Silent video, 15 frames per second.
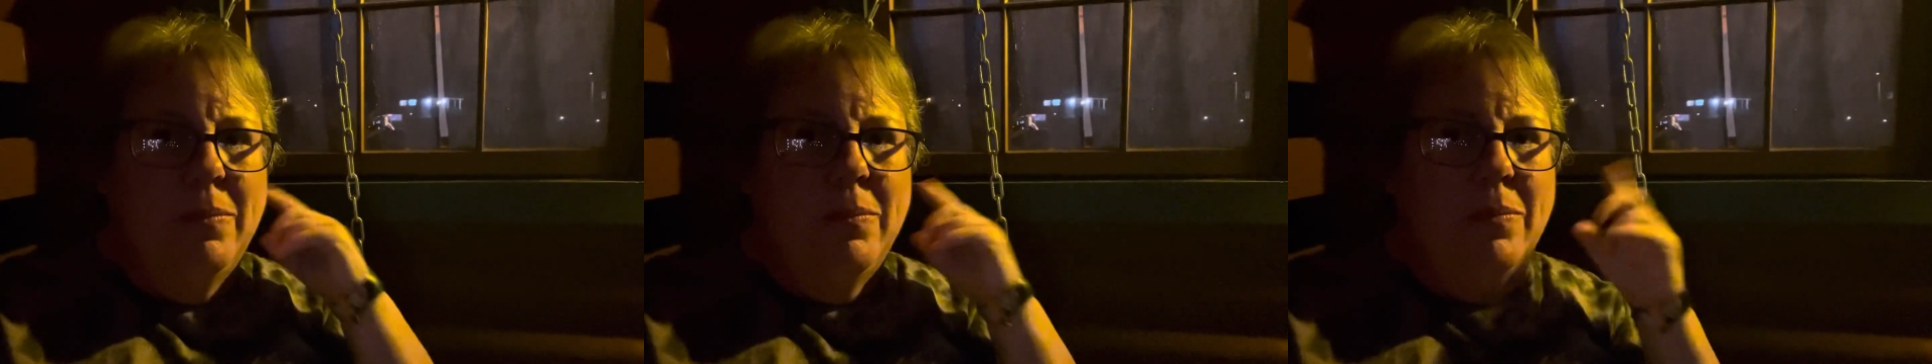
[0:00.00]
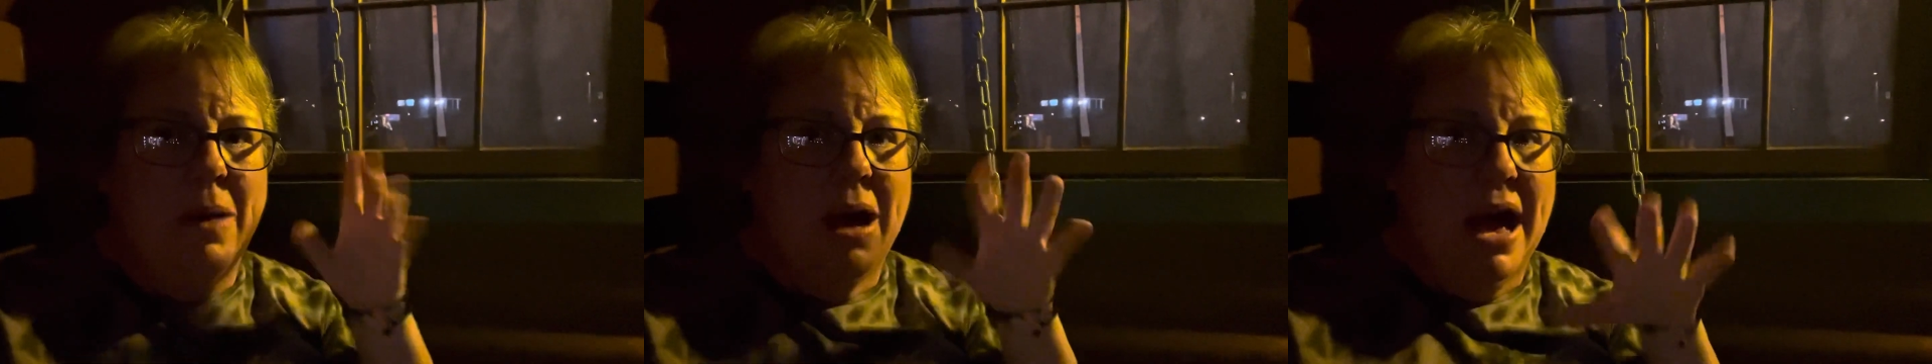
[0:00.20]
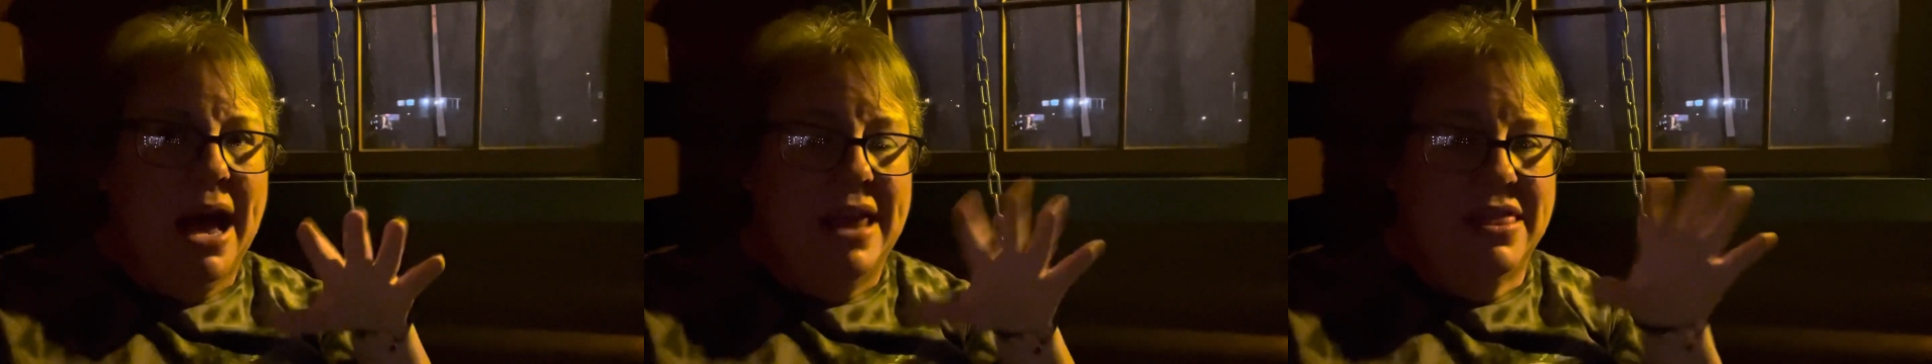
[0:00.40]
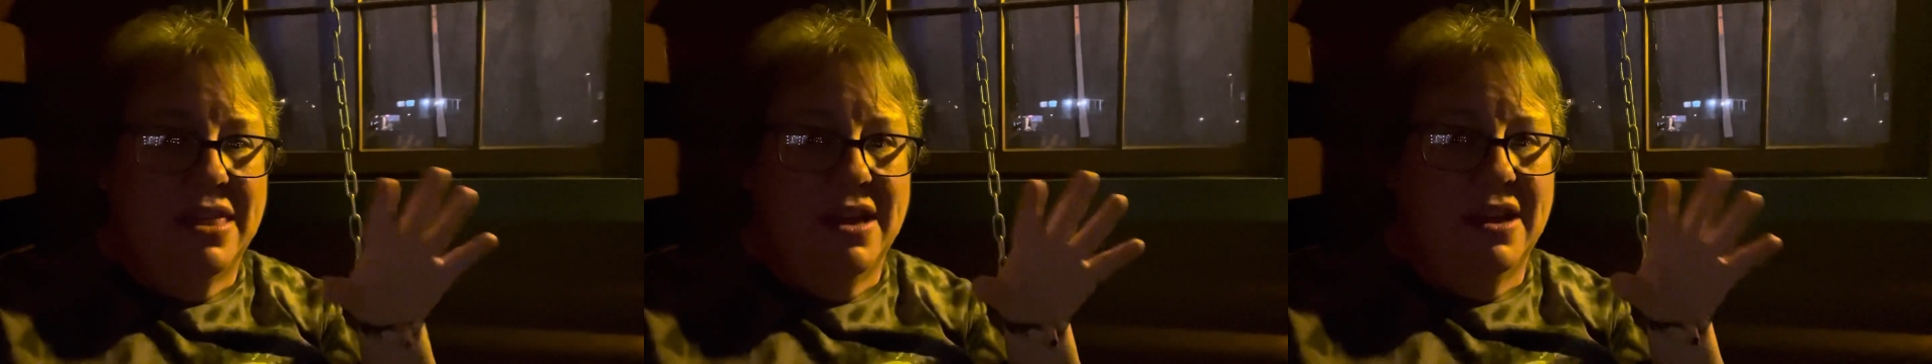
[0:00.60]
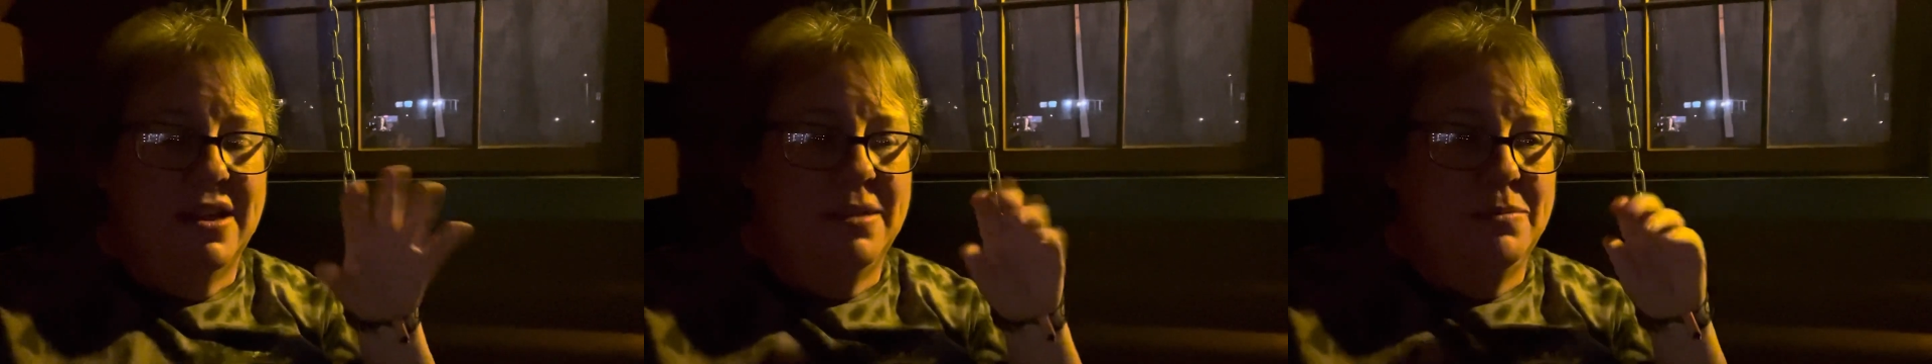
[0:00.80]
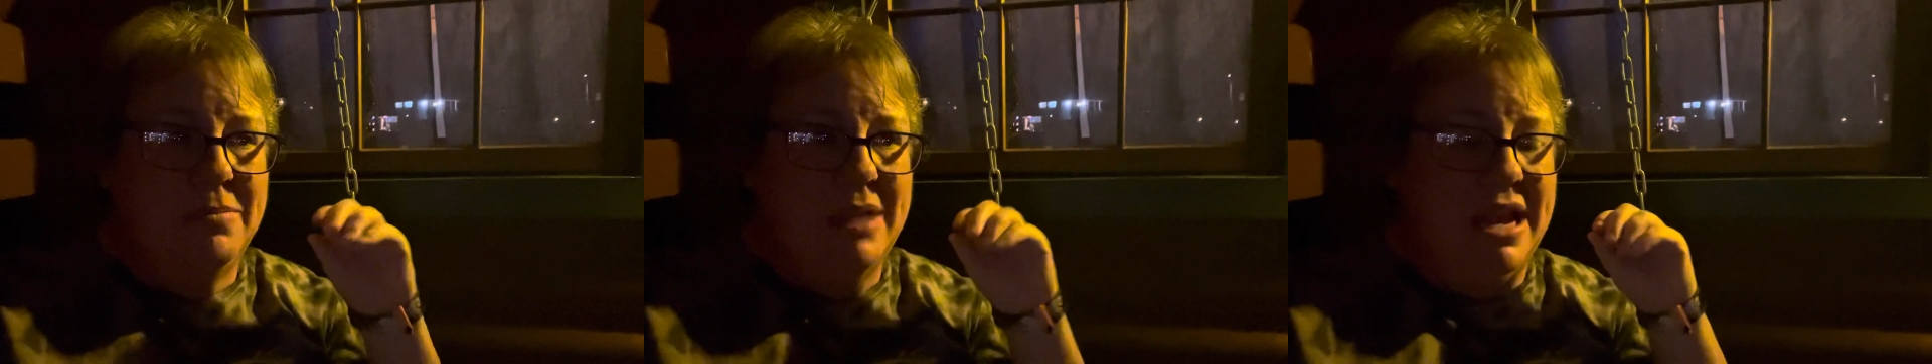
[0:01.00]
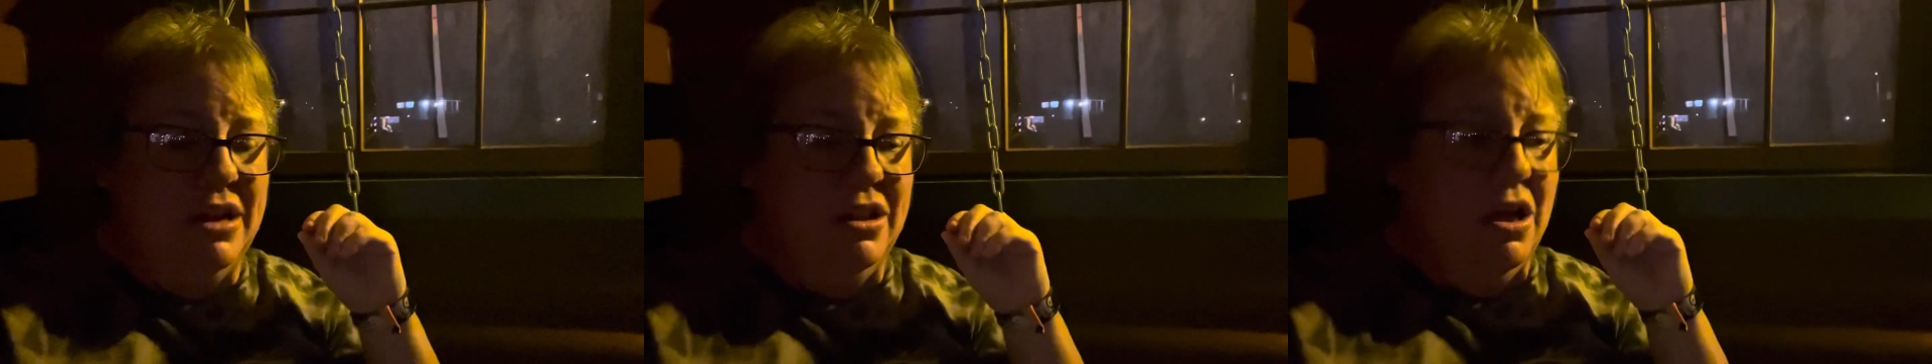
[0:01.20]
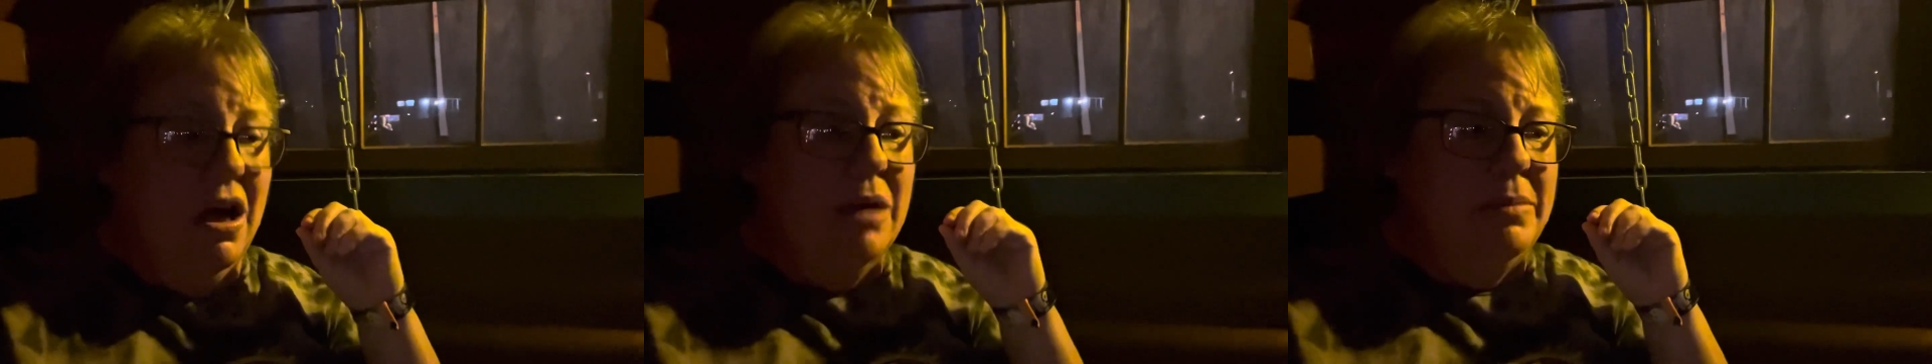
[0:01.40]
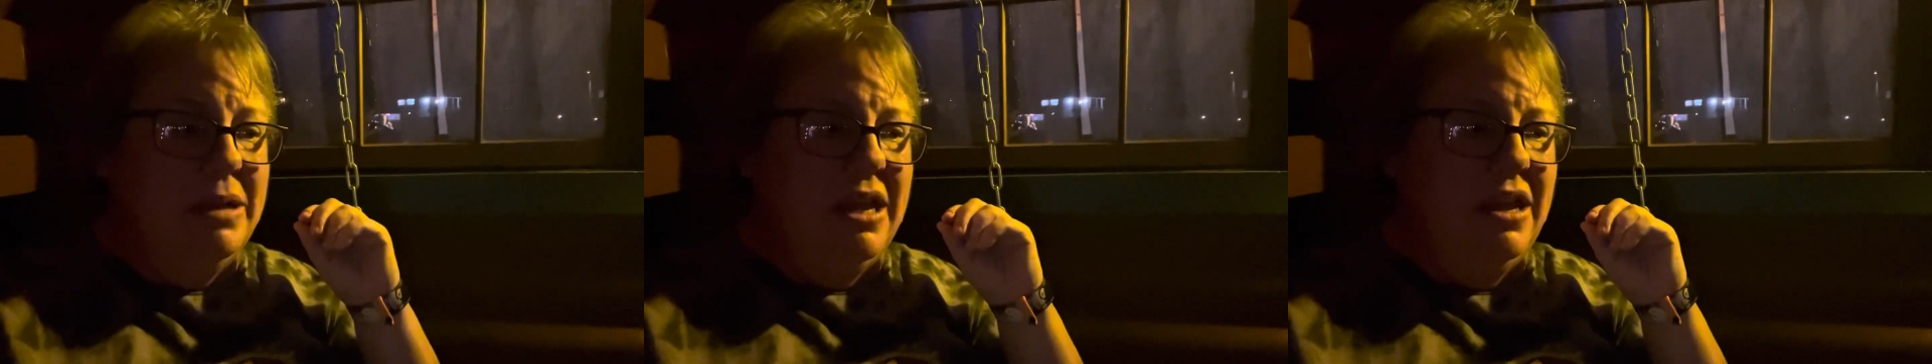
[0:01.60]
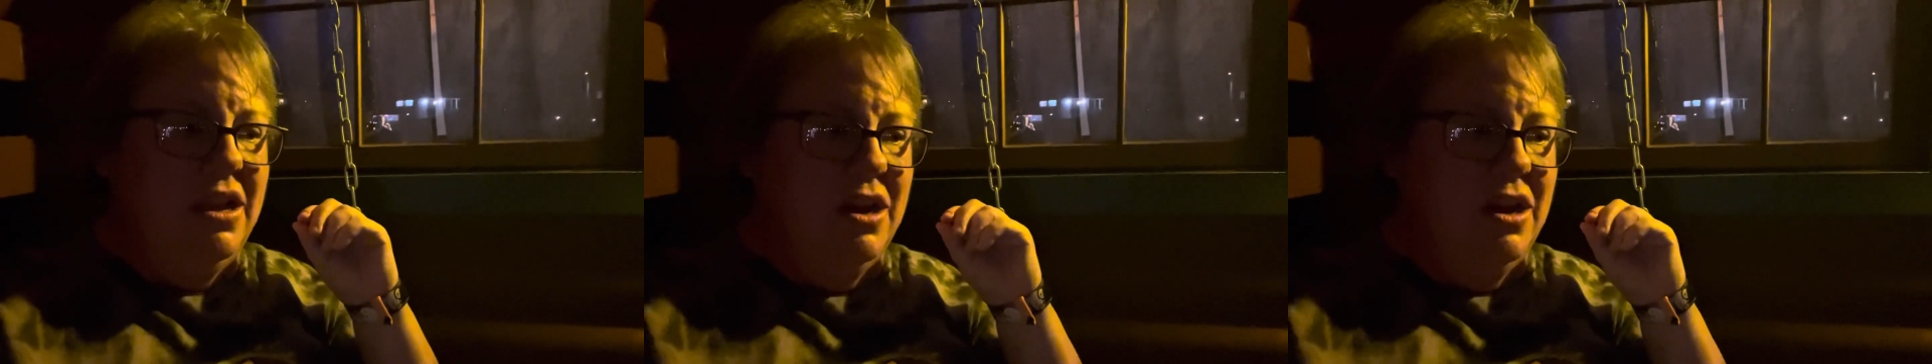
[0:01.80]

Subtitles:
by the main lobby